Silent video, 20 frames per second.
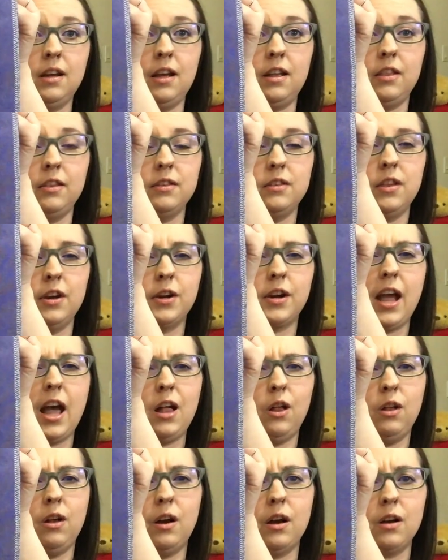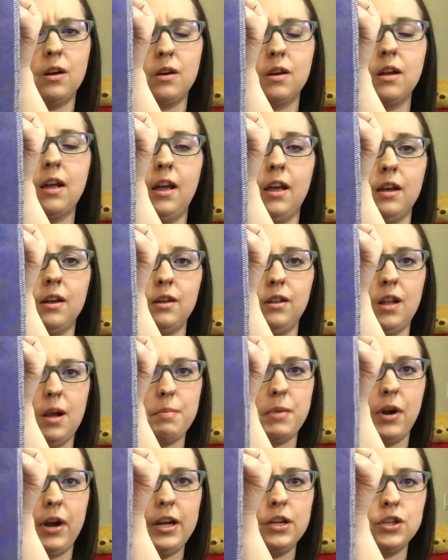and their
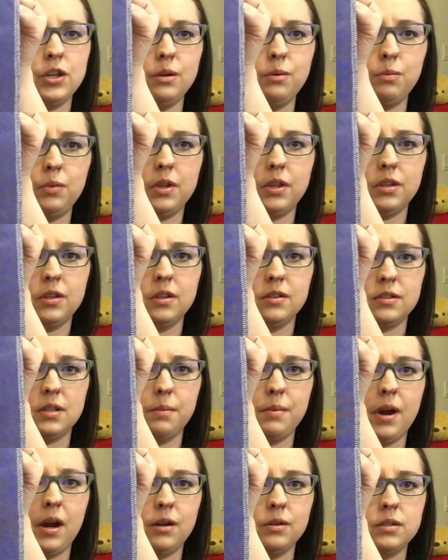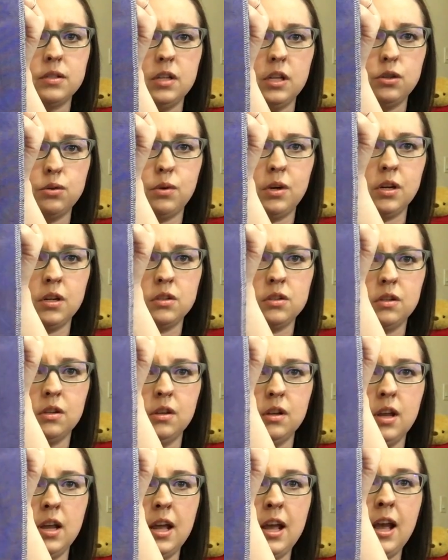collaboration with Summerhouse Stitchworks.
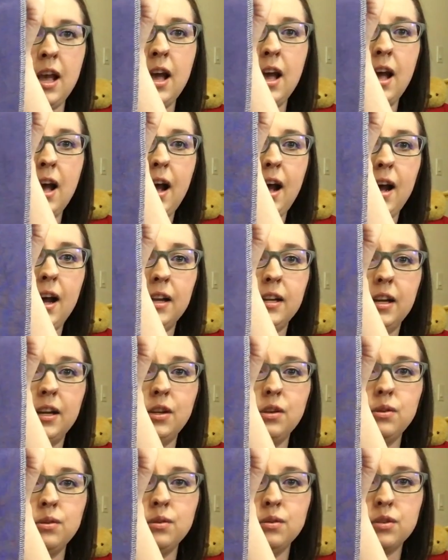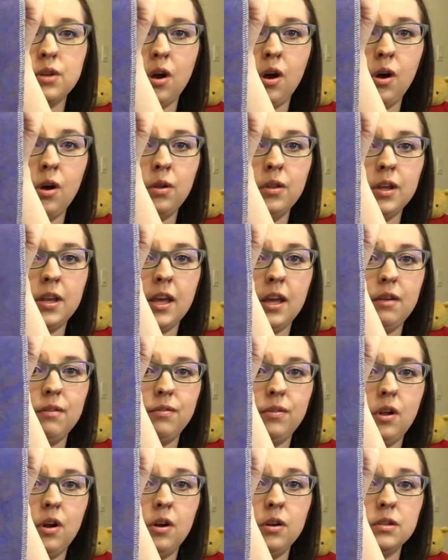And I used all the kit
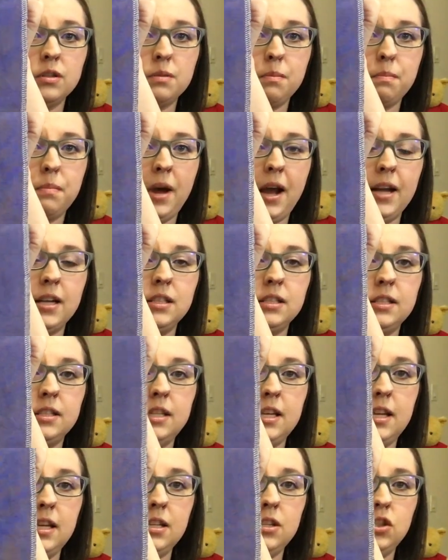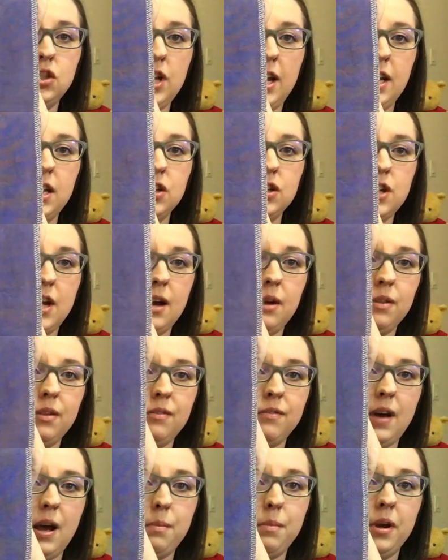floss, but I did change out the
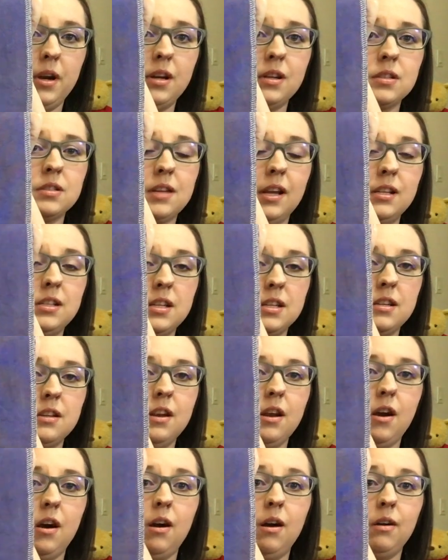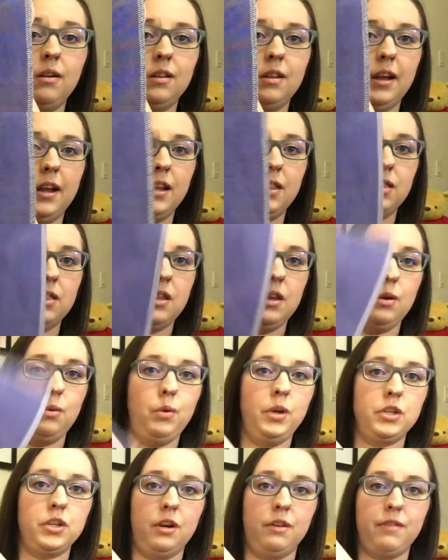fabrics. I did not like the
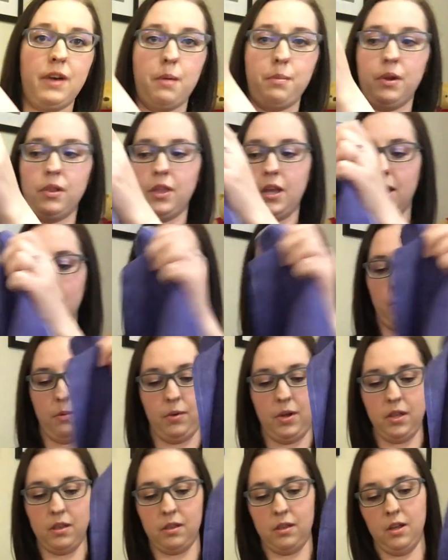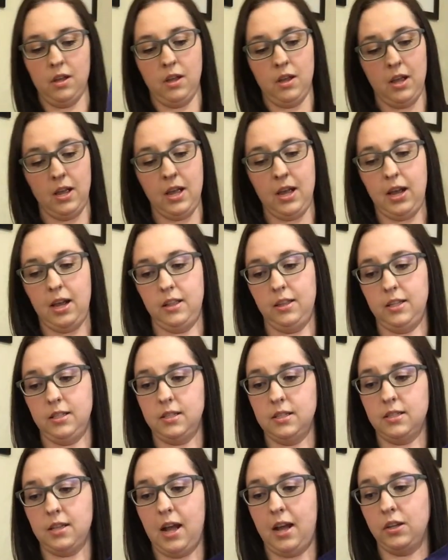witch out fabric that it came with. And
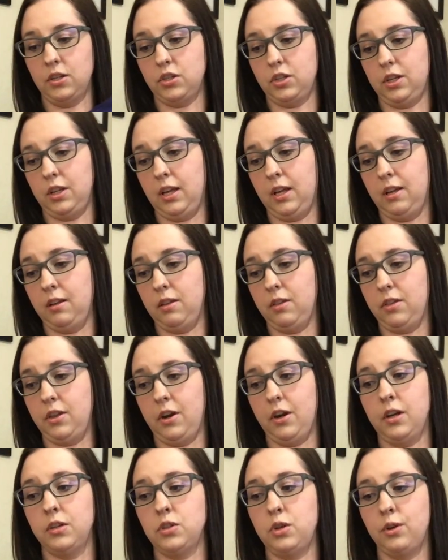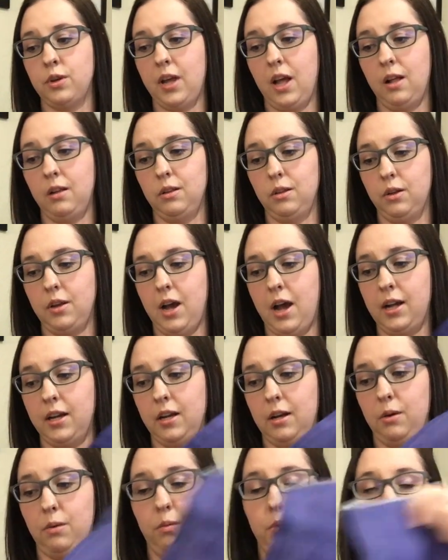this is actually 32 count
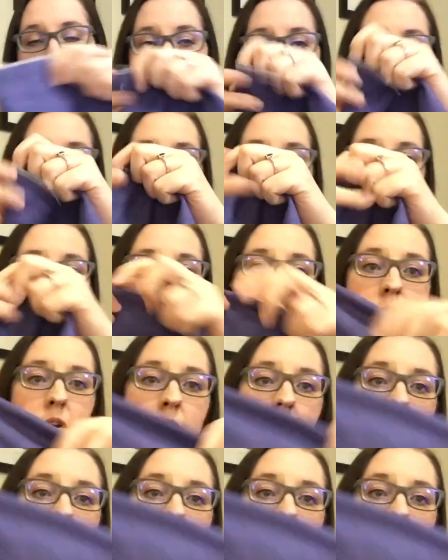Lugana Witching Hour